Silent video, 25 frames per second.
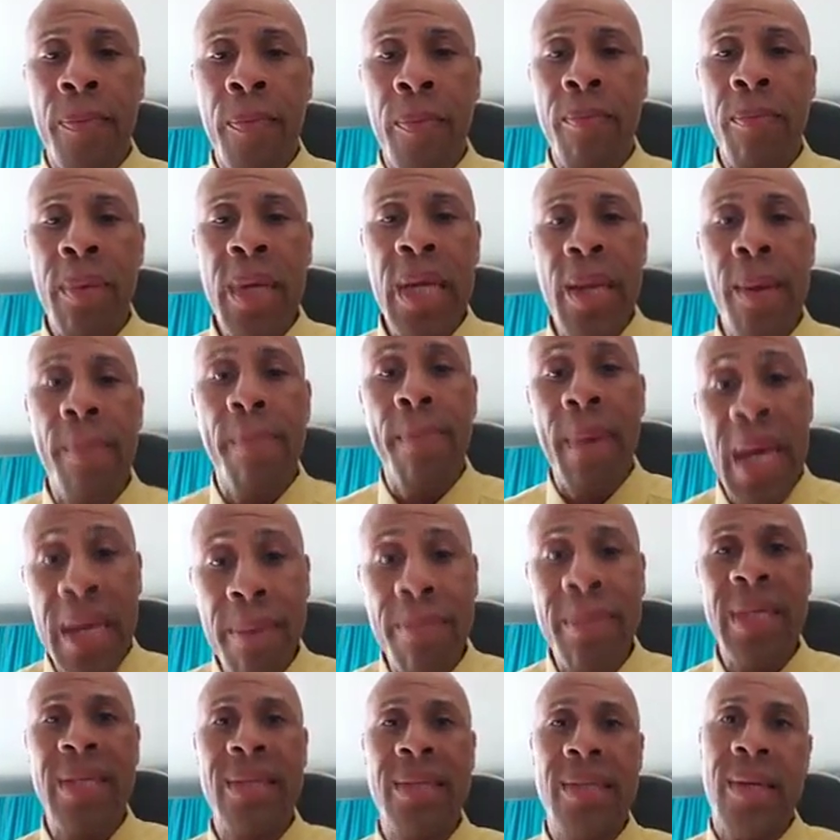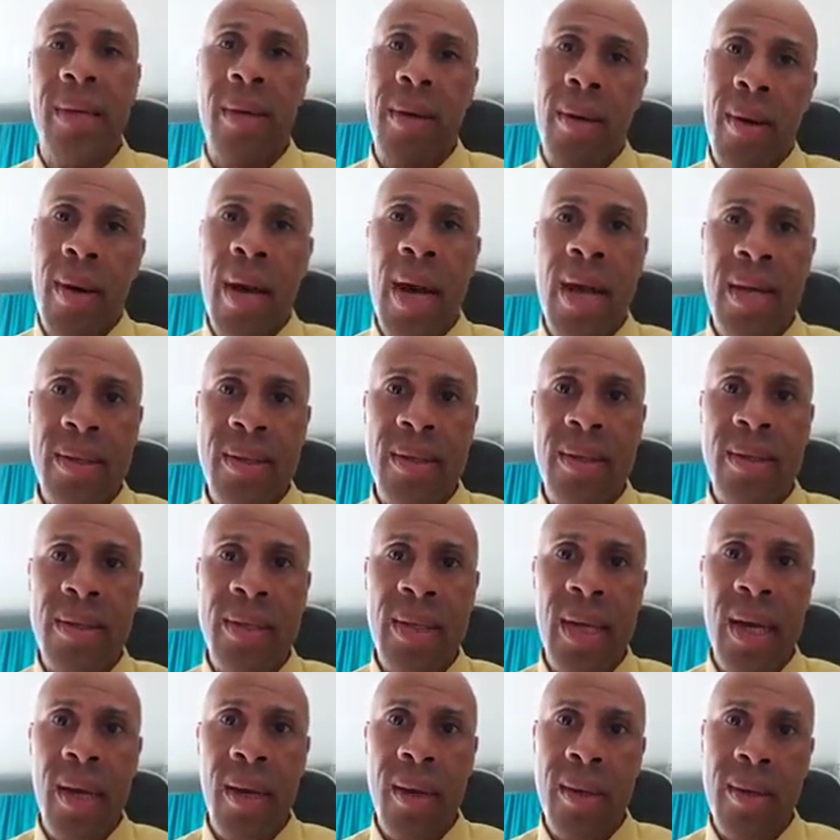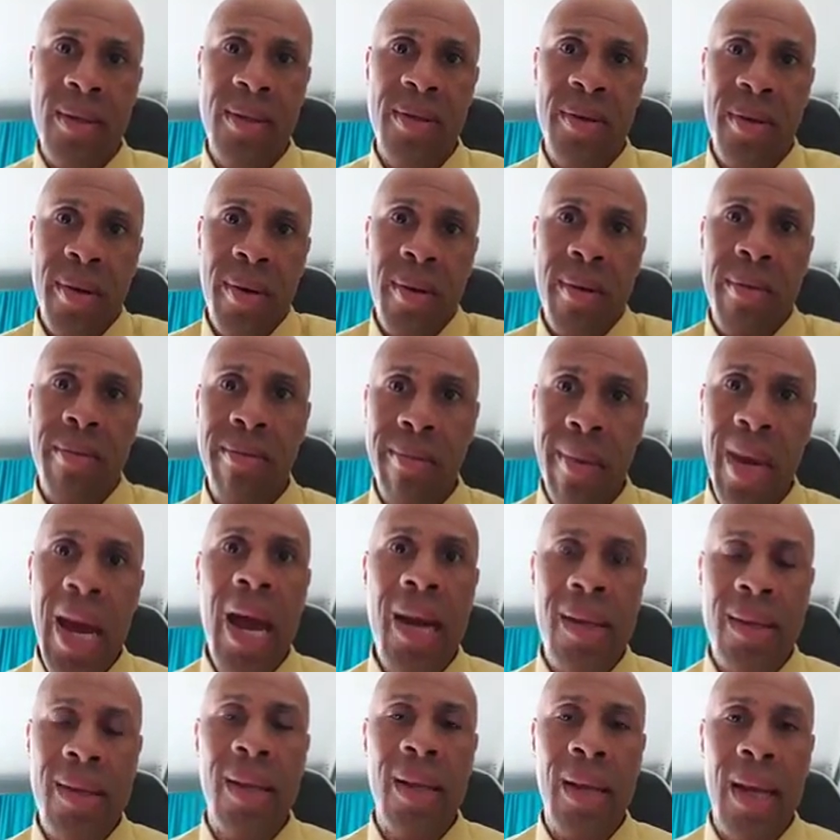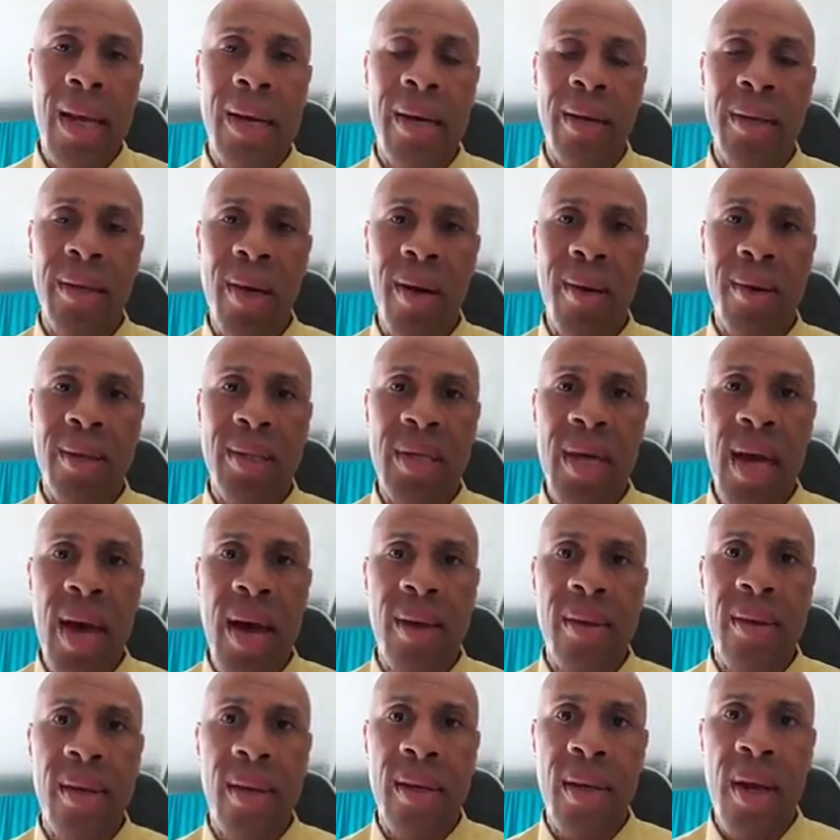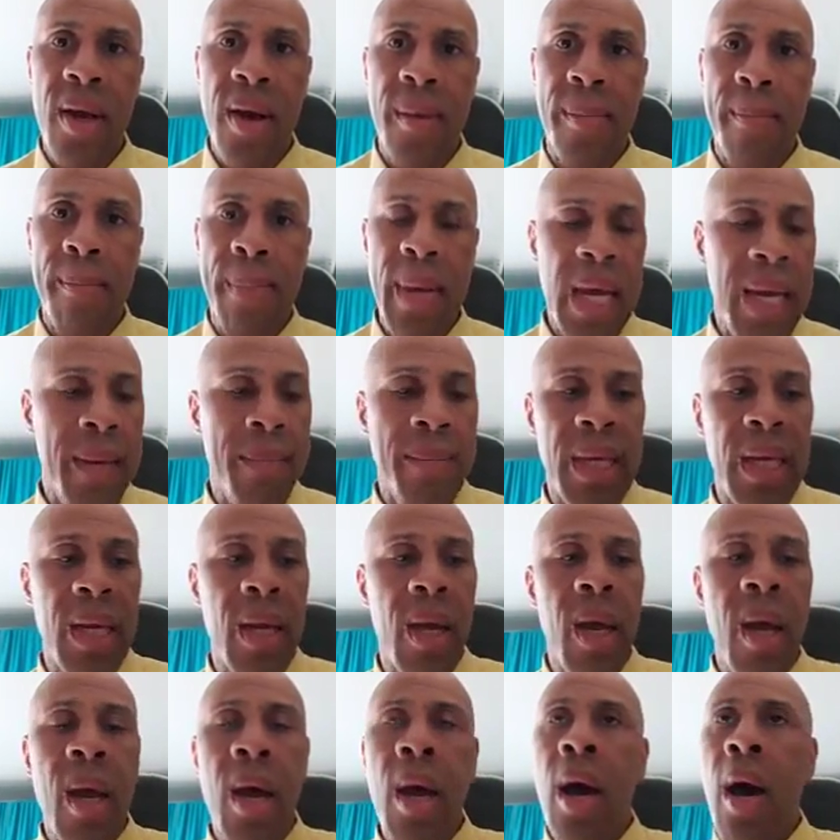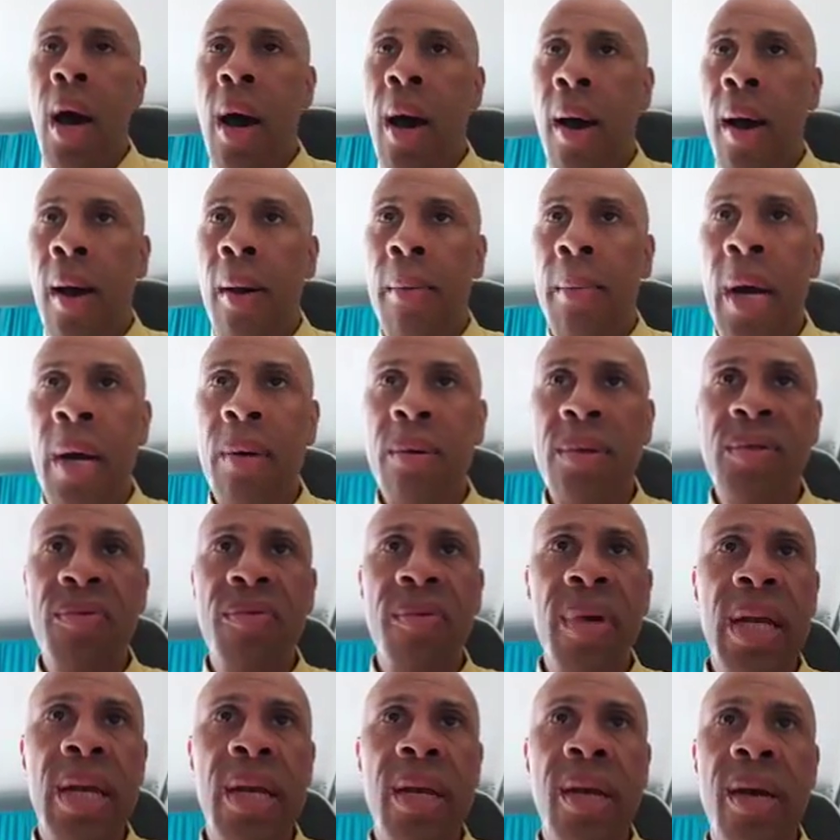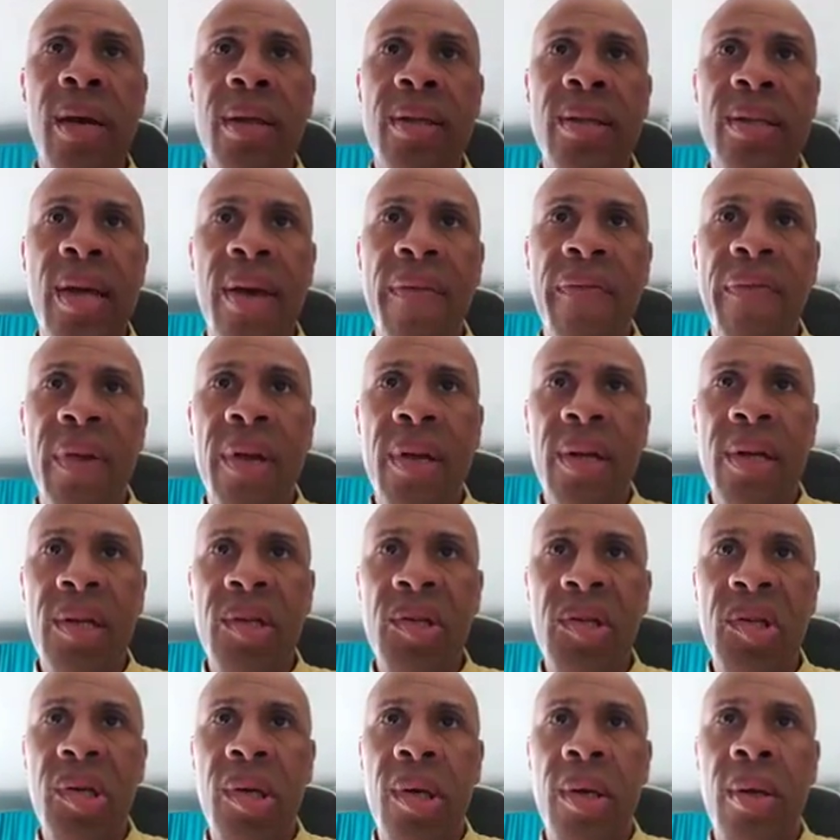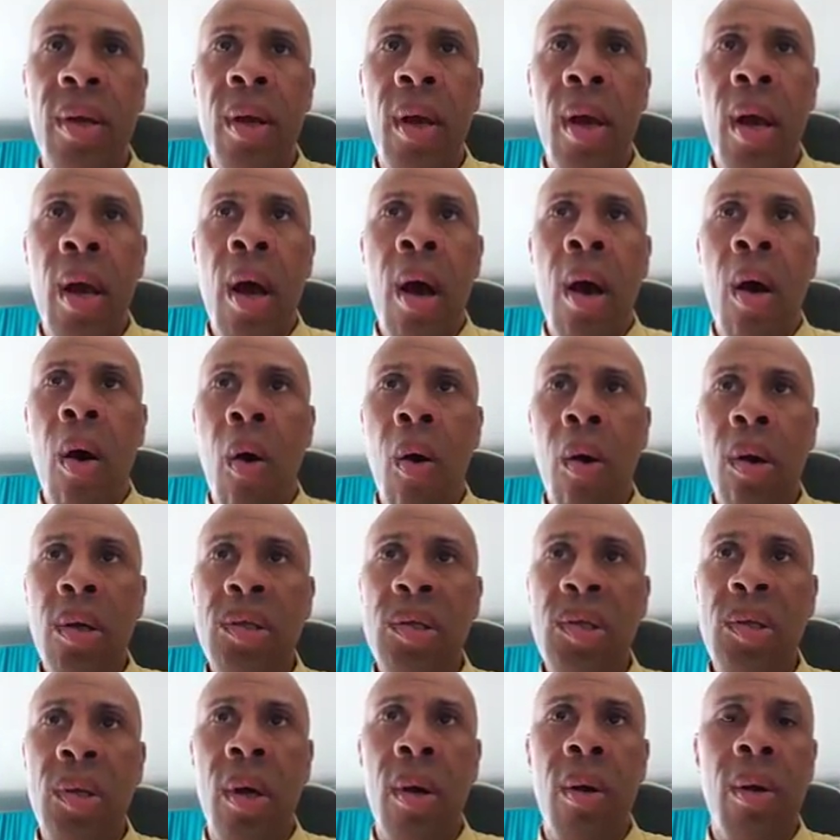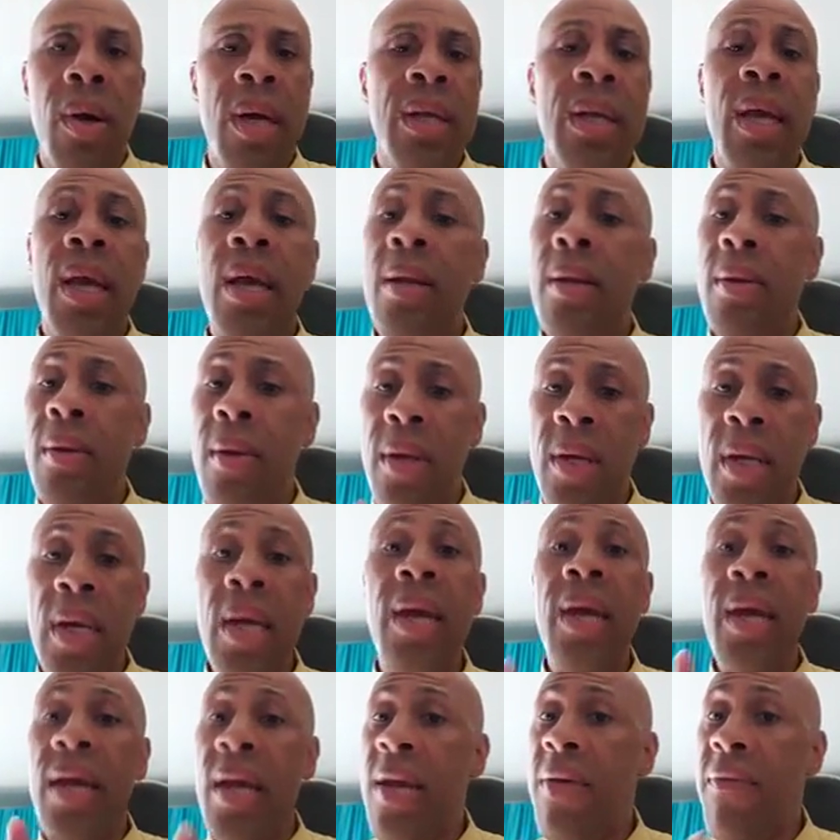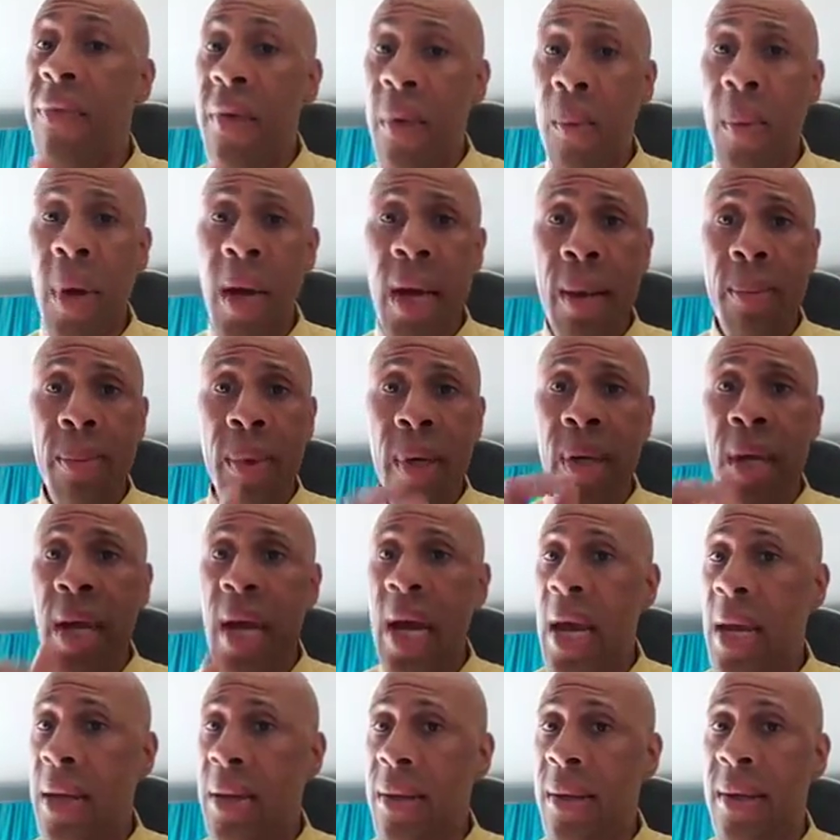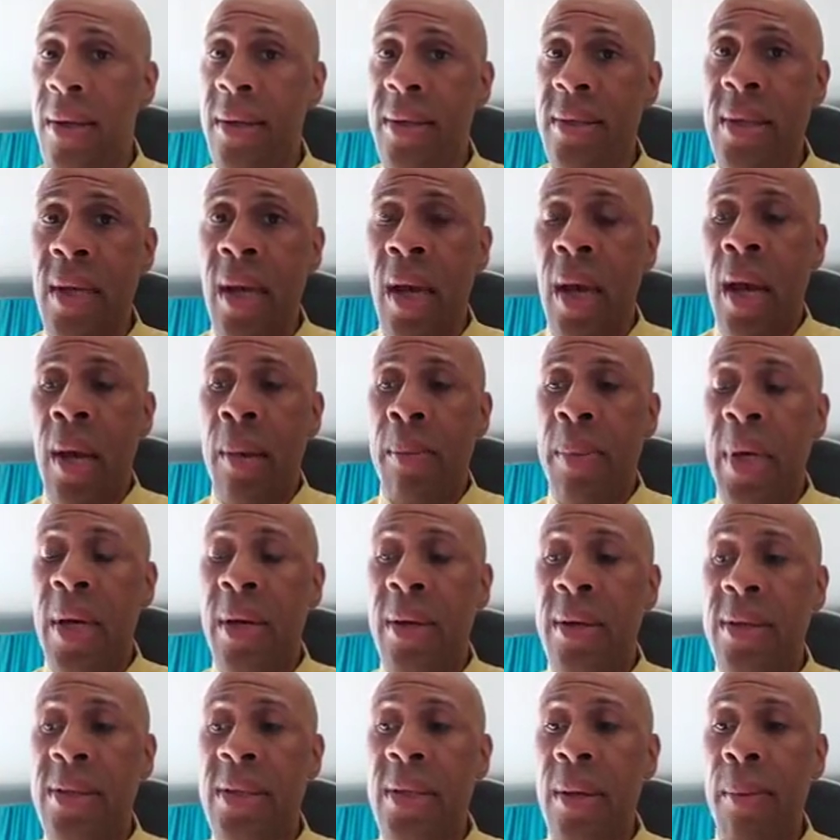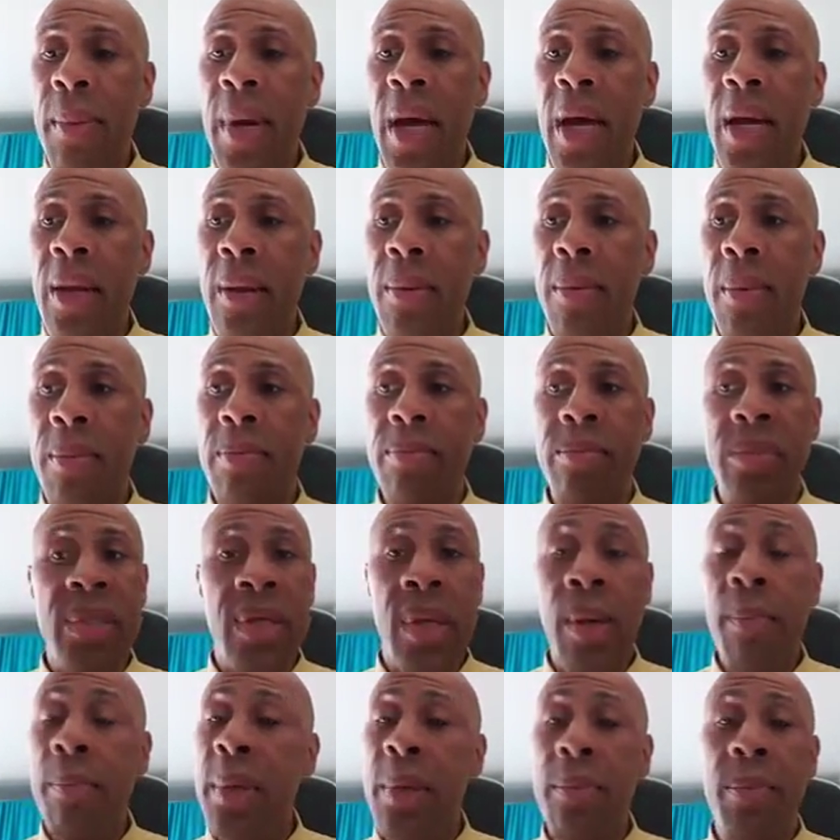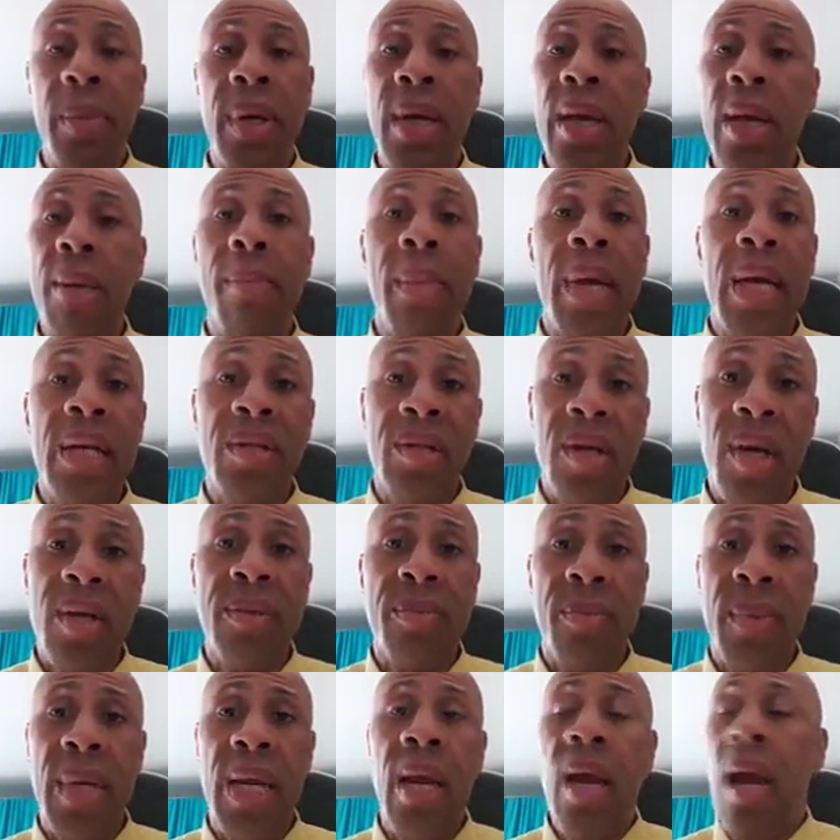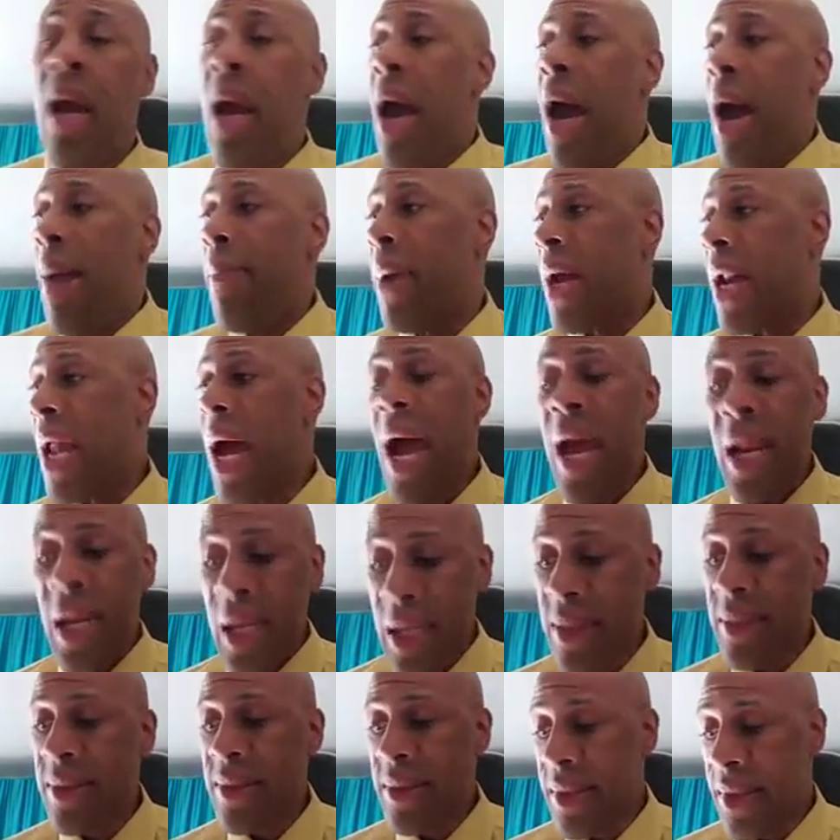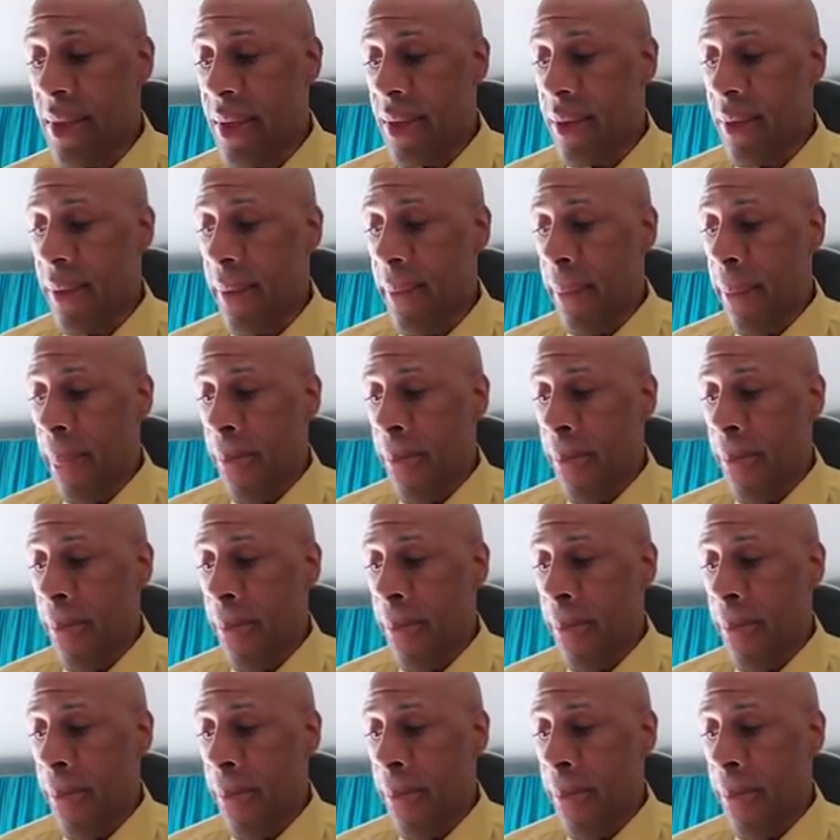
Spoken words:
be a babysitter, as they say, because you're acting like a young child, a young baby. I was reading a definition also, and then even when I'm going to end this, because some people here may judge me, but I listen.